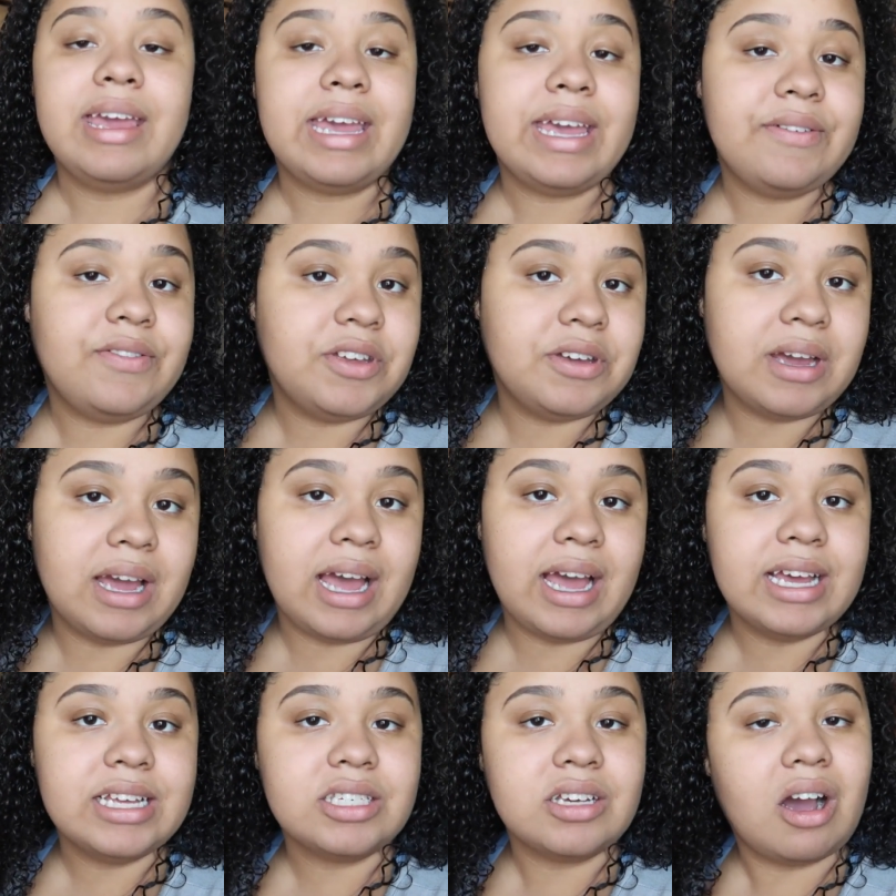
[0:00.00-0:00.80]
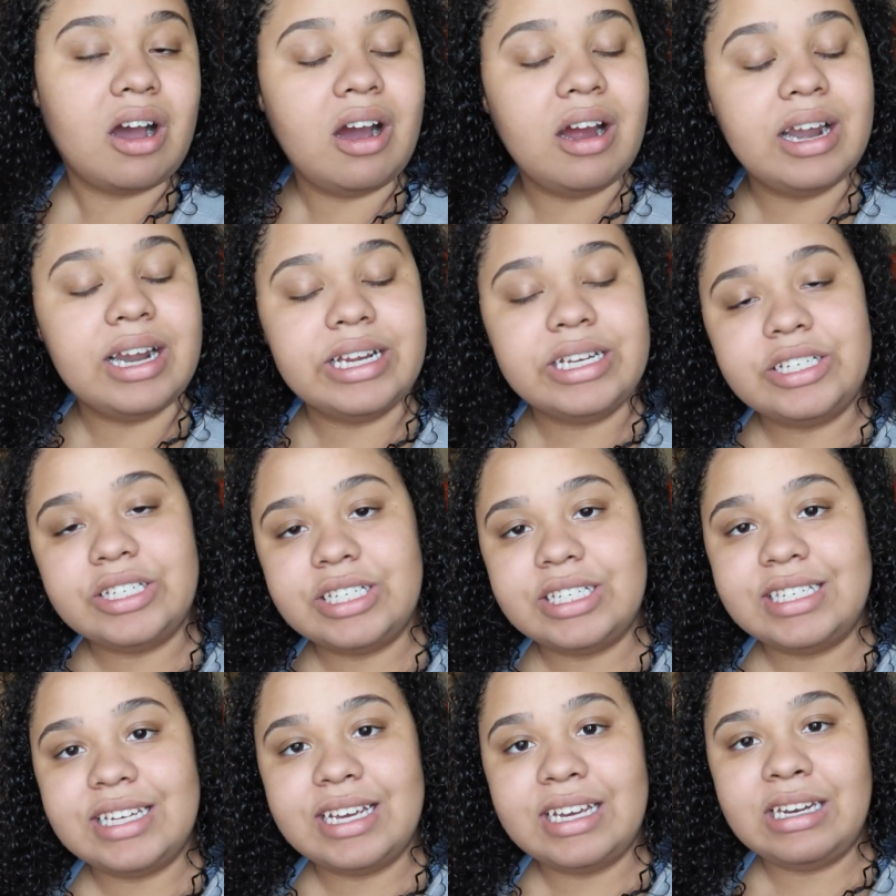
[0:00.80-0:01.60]
If you guys are
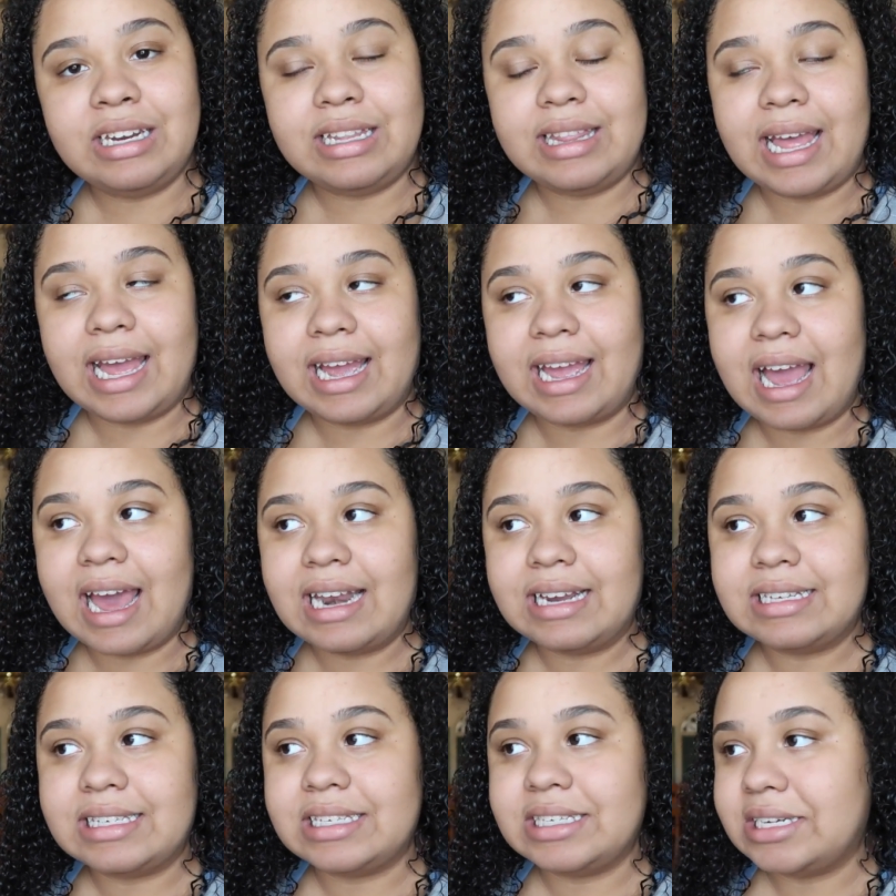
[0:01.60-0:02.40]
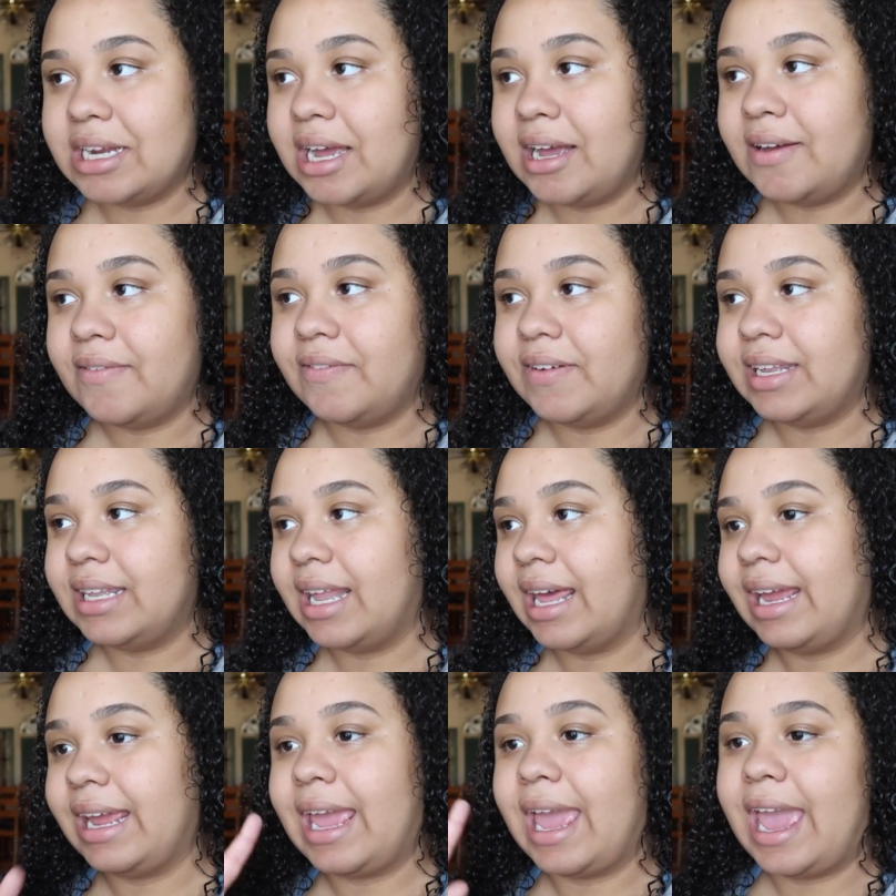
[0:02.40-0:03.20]
interested in that kind of stuff, and
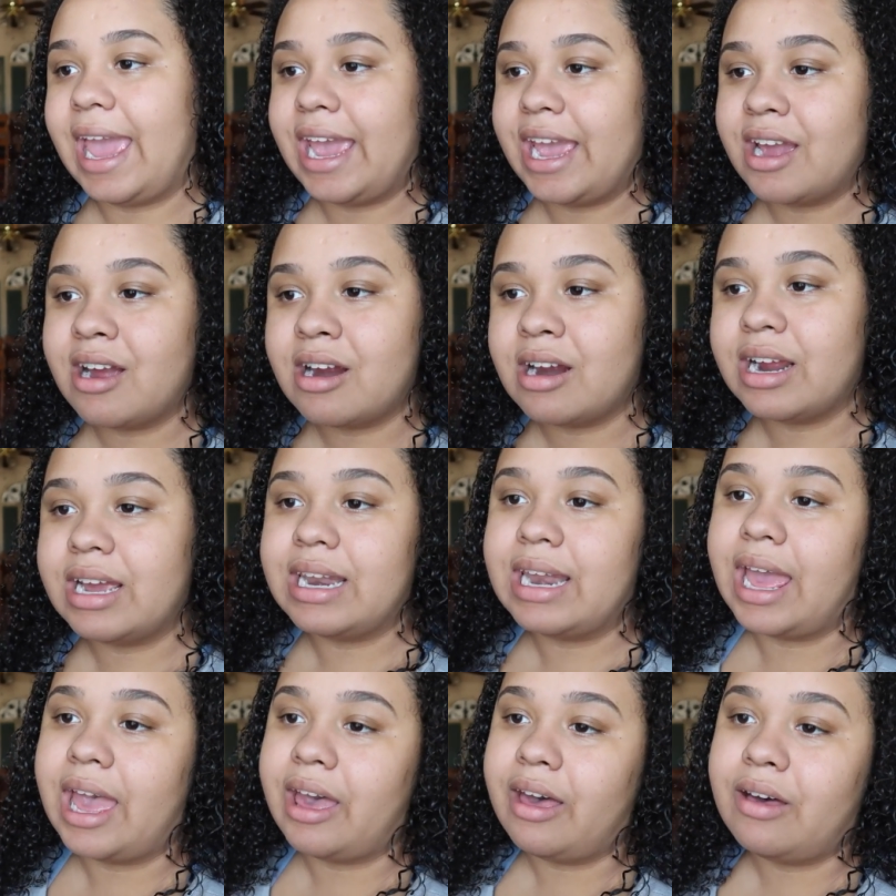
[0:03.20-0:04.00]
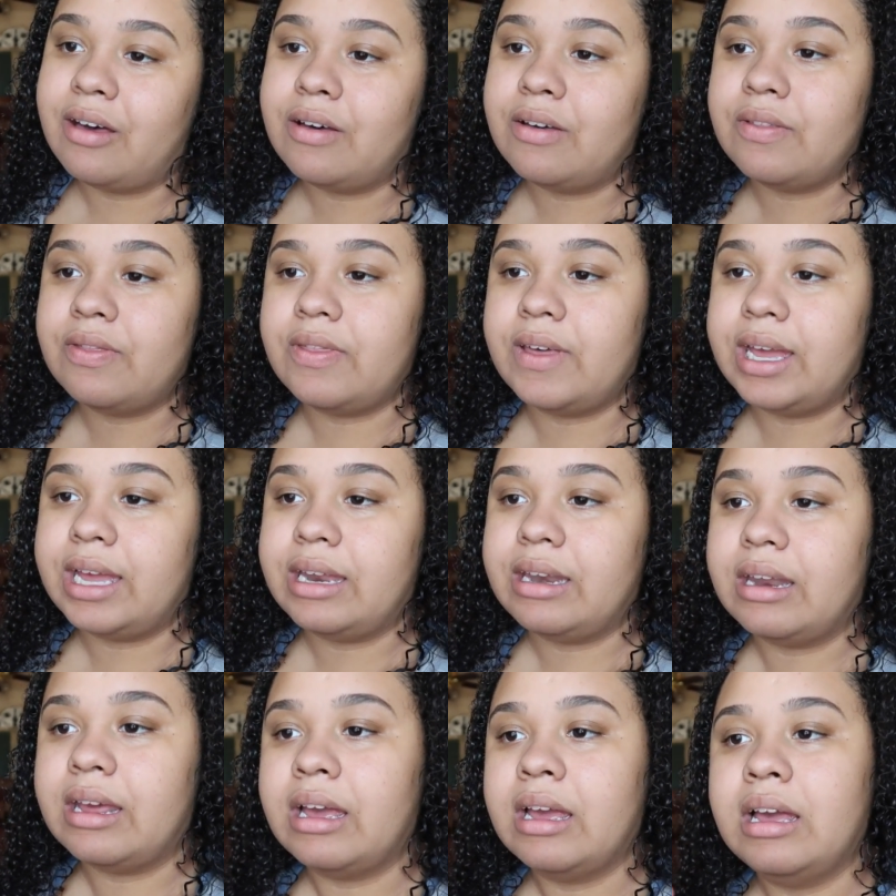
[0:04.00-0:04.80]
like hair and health
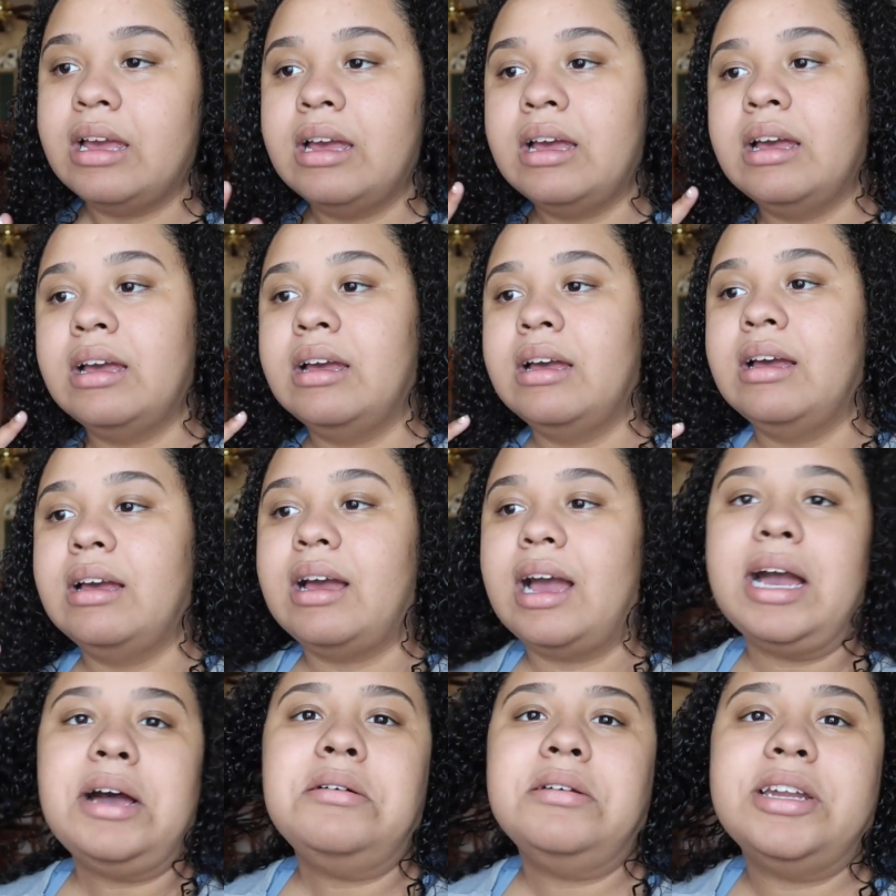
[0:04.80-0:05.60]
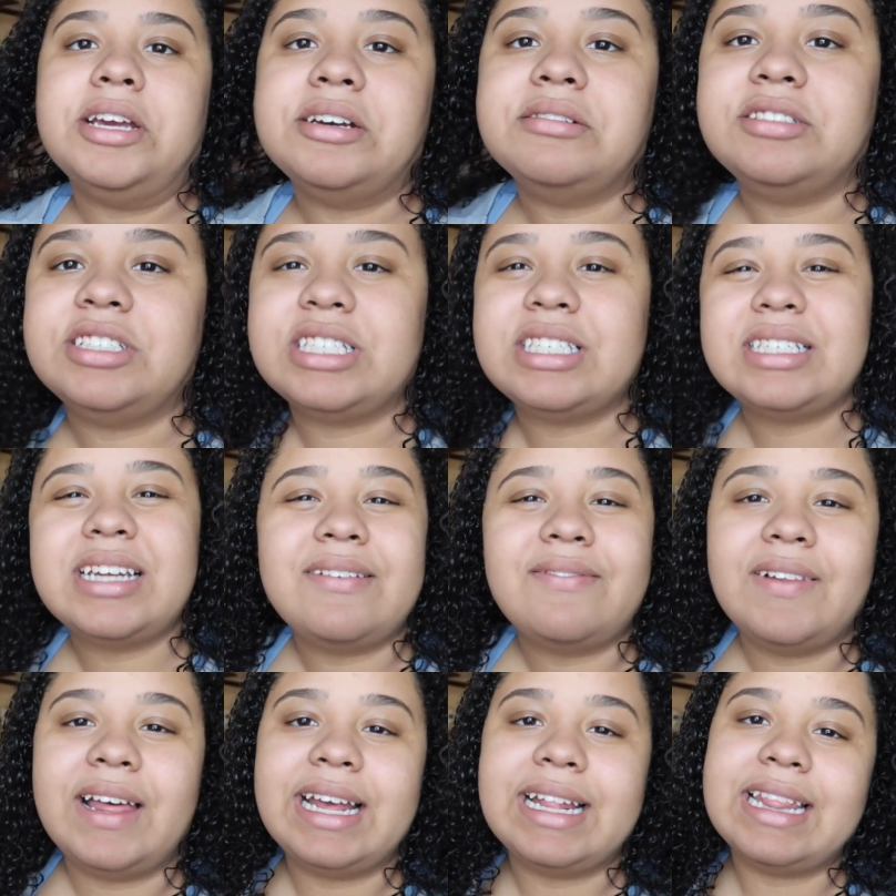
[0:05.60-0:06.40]
and I don't know, just
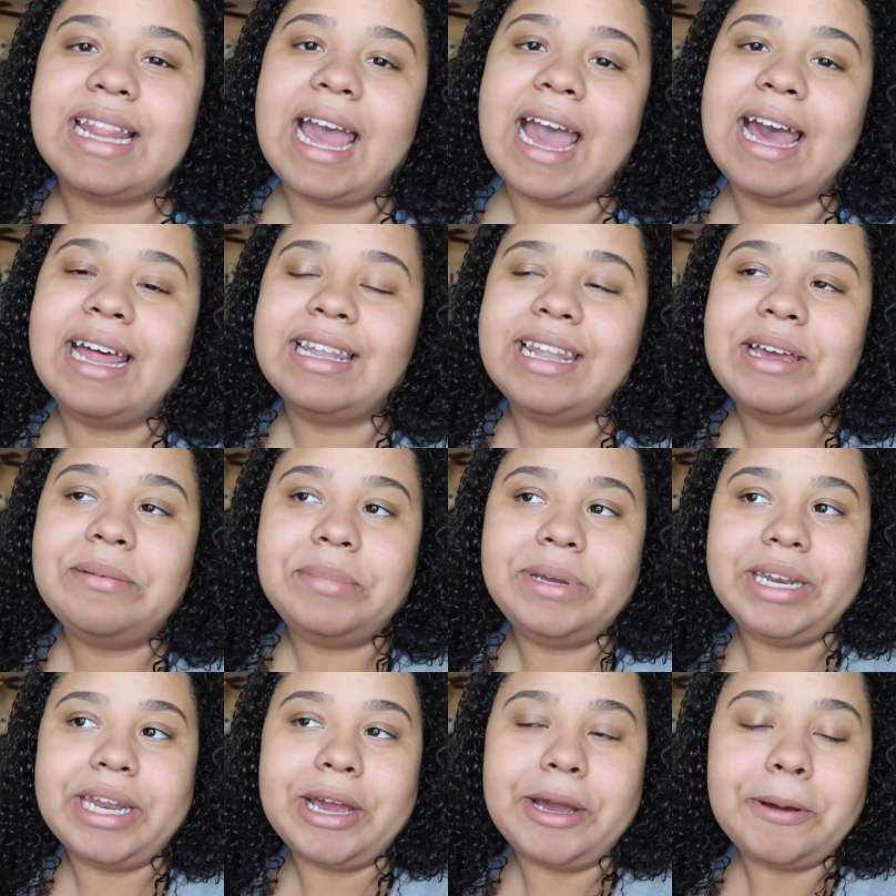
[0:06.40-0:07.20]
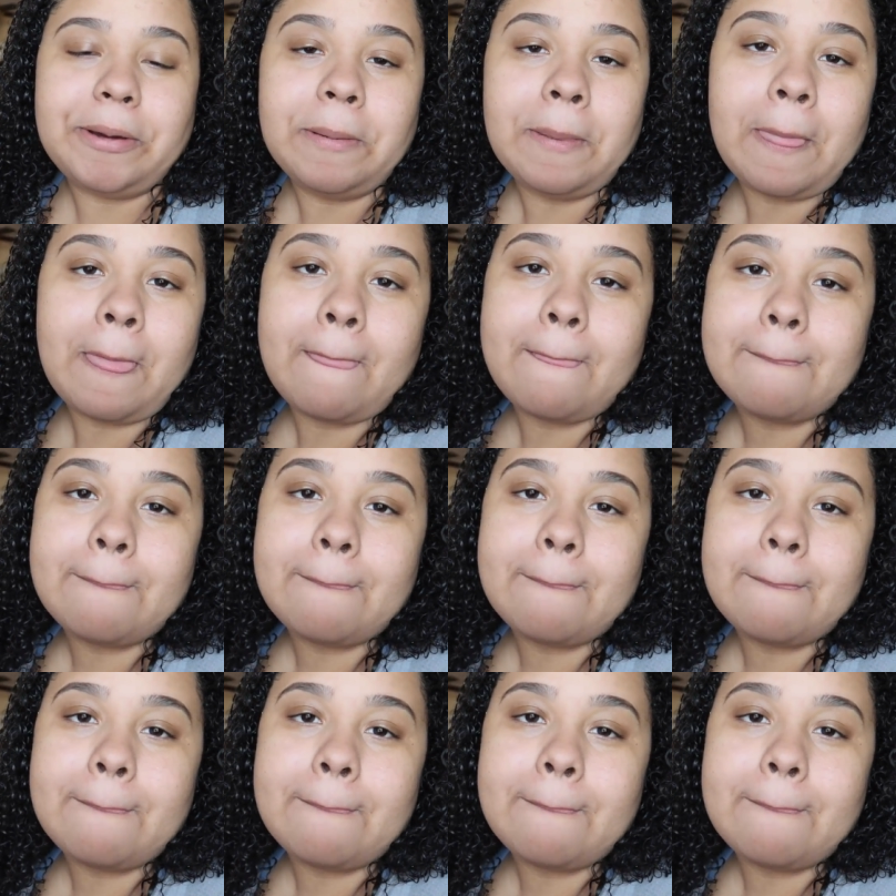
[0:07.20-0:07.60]
stuff like that, let me know.